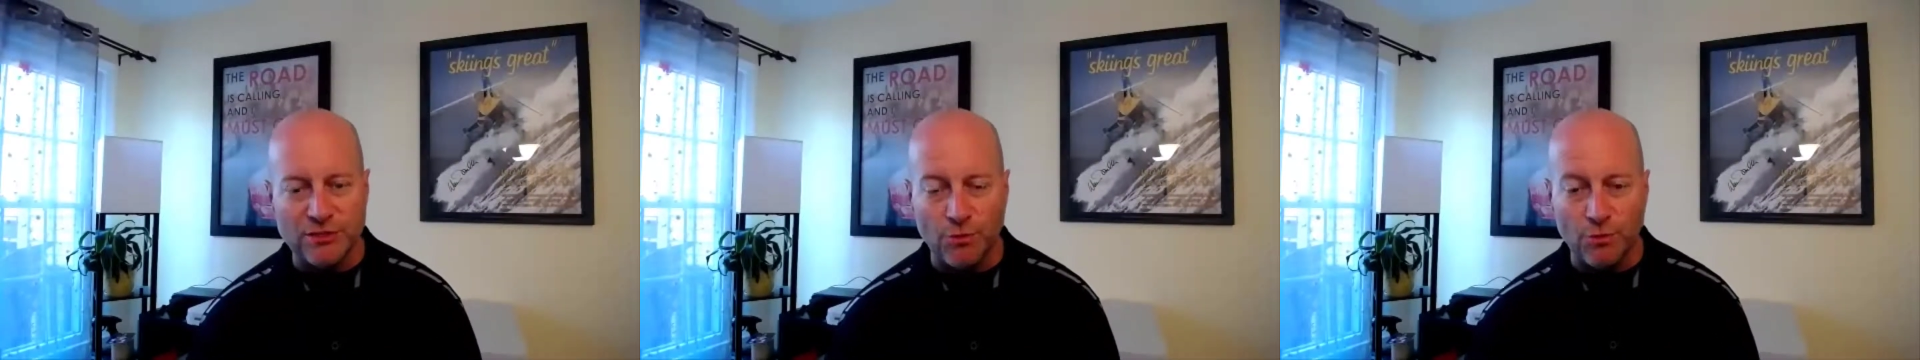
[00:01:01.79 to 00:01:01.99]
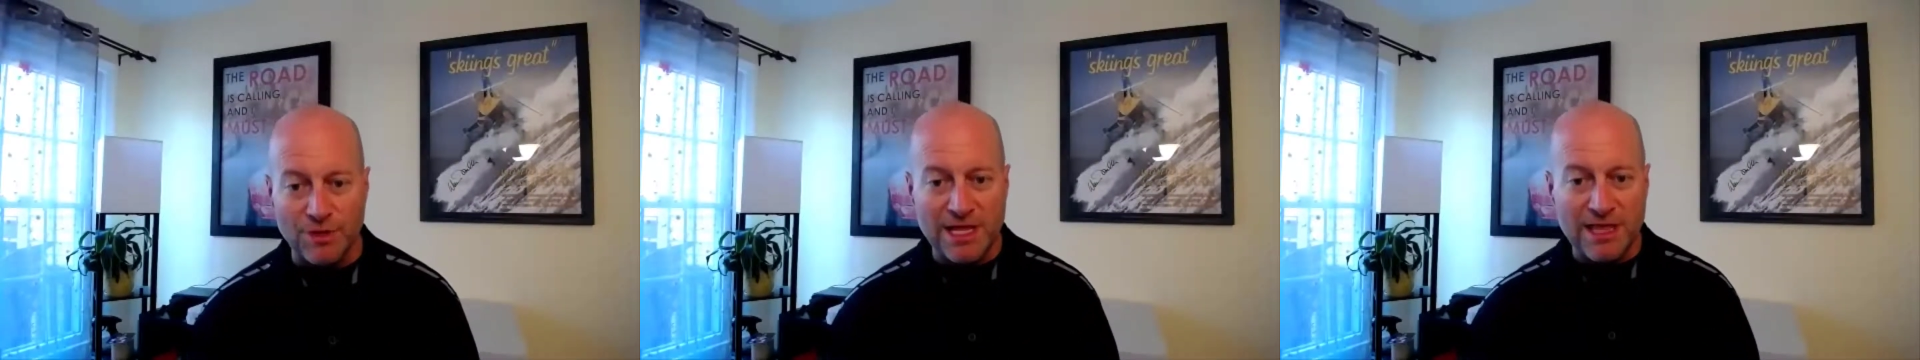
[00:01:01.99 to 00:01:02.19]

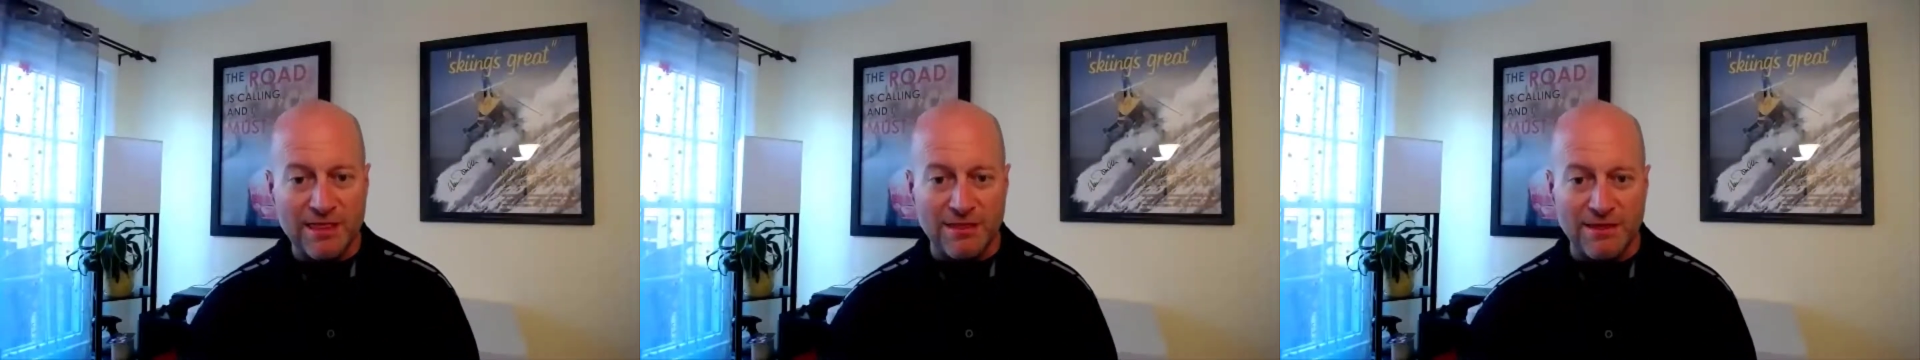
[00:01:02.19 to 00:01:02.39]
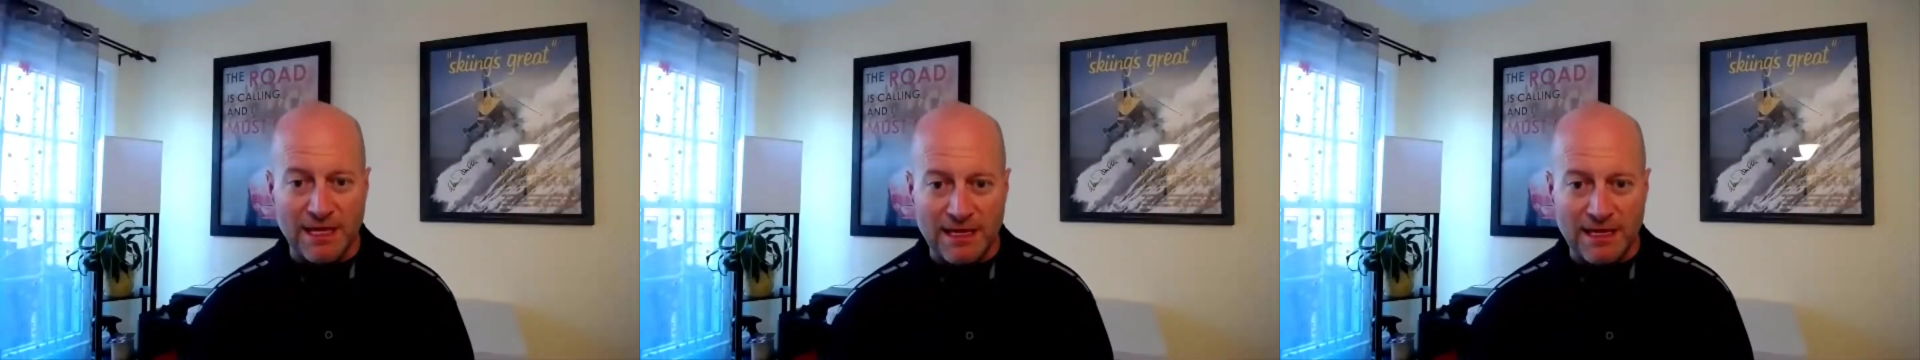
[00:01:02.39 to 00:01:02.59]

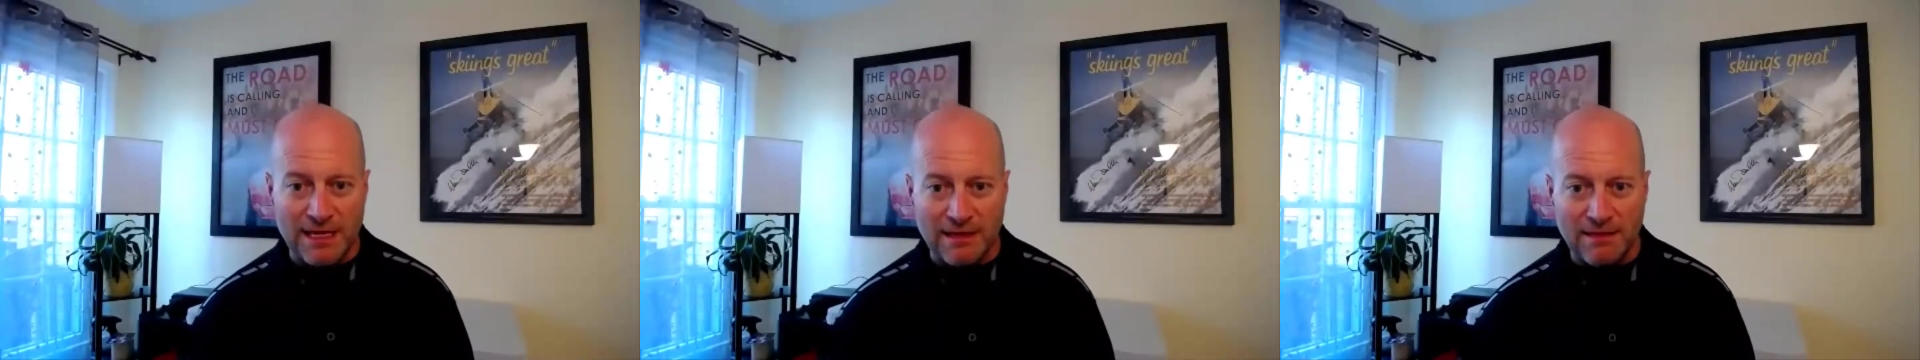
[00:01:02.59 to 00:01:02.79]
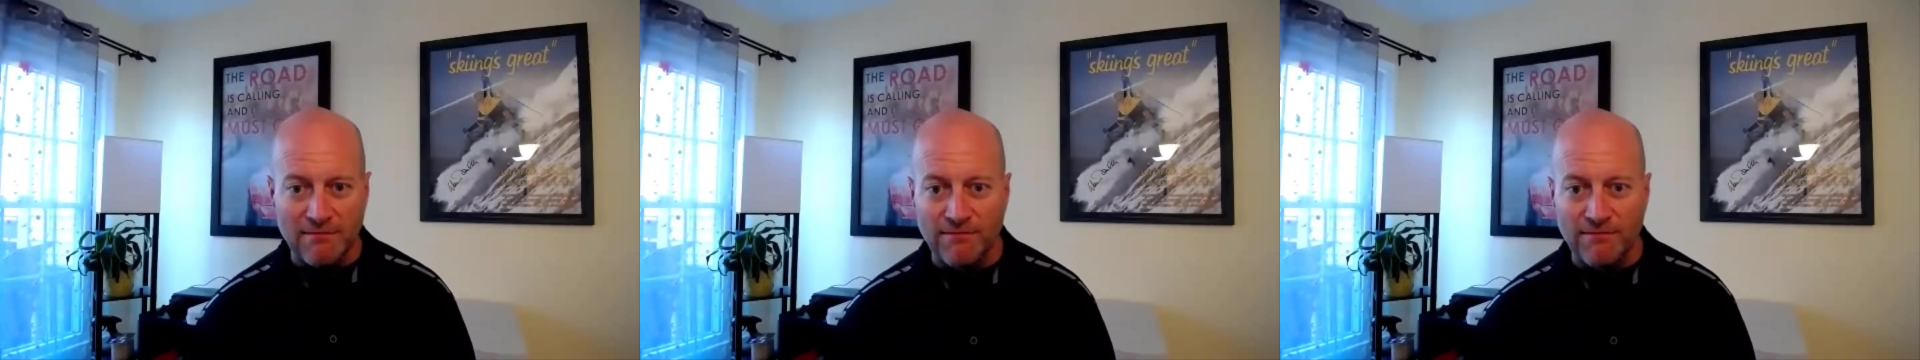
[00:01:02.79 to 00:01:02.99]

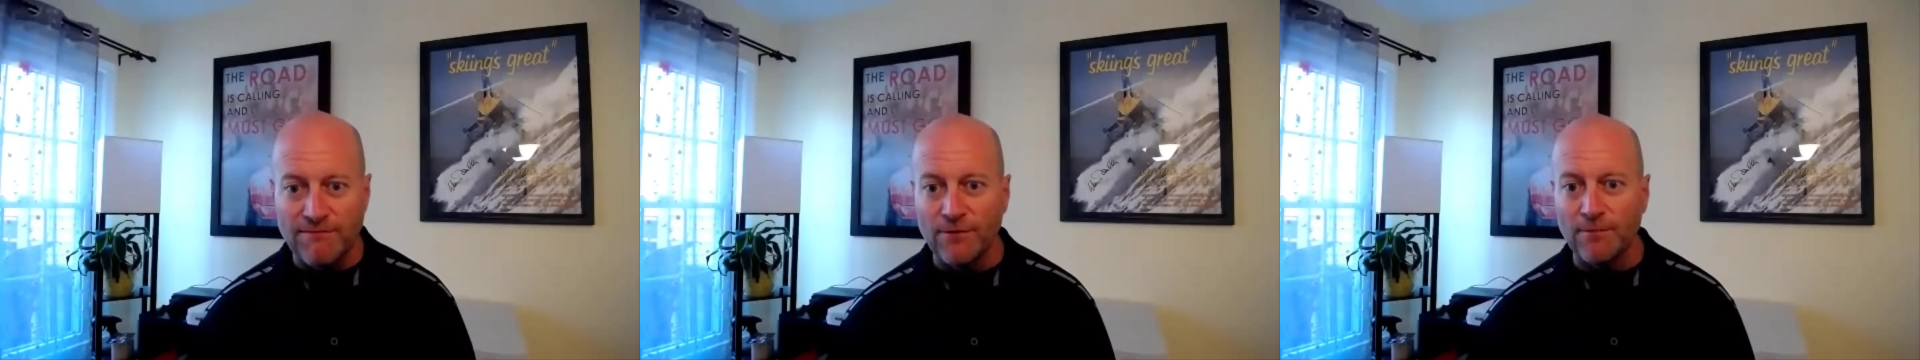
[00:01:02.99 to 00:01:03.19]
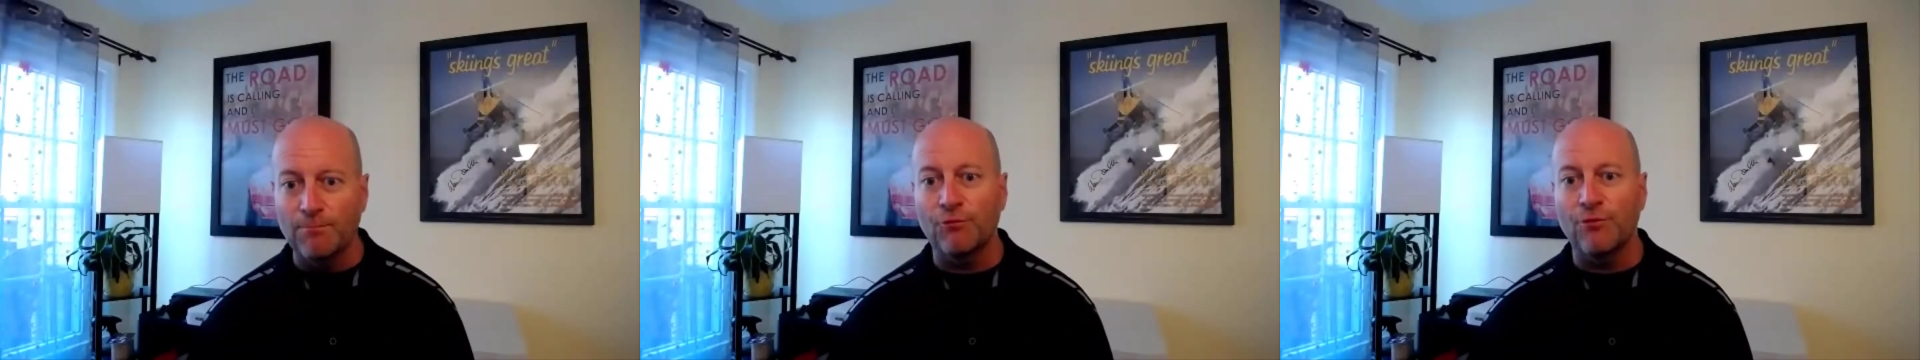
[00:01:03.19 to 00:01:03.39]
rethinking the
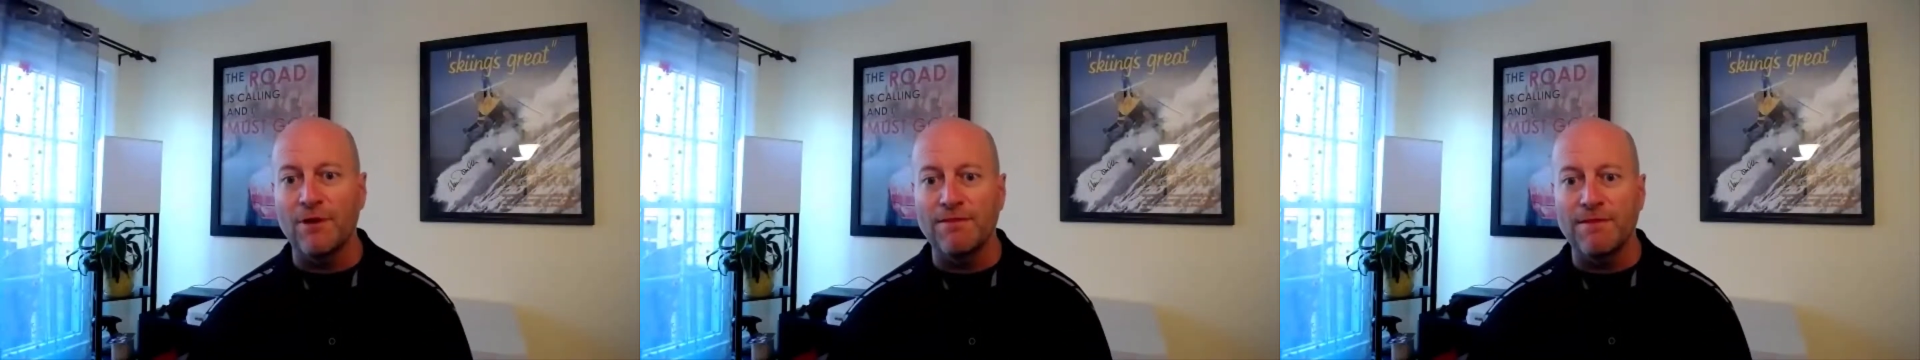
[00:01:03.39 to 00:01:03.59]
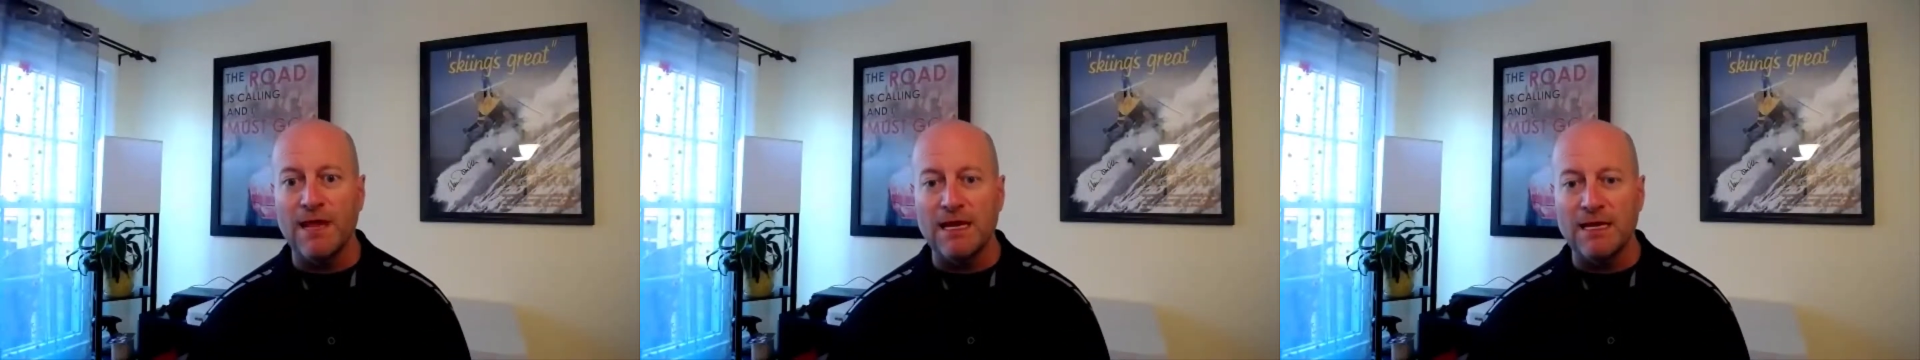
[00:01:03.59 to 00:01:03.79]

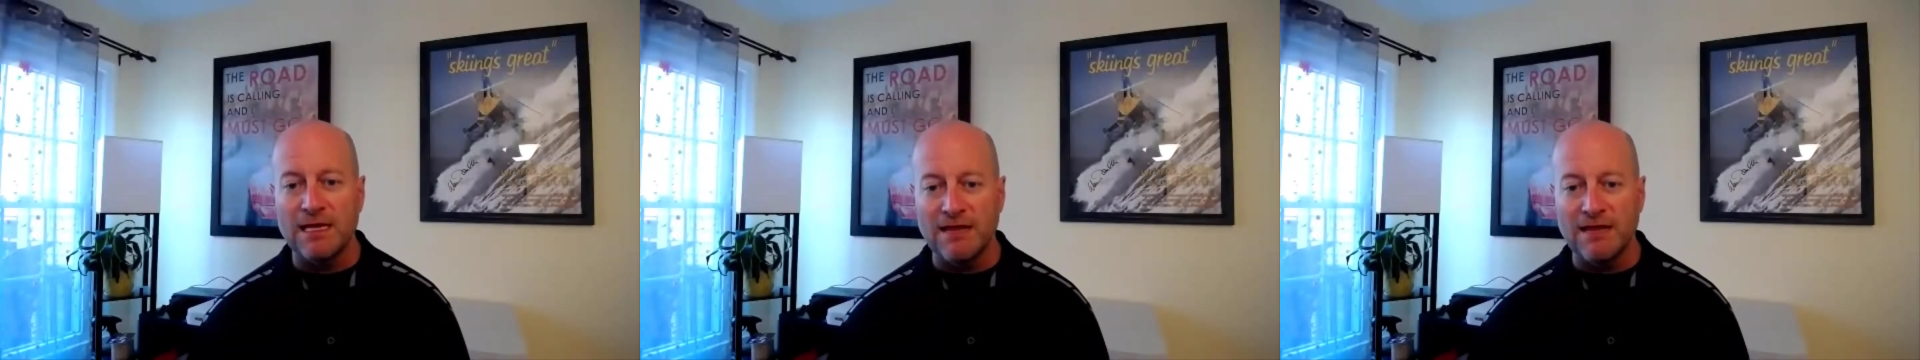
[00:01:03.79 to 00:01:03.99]
footprint they need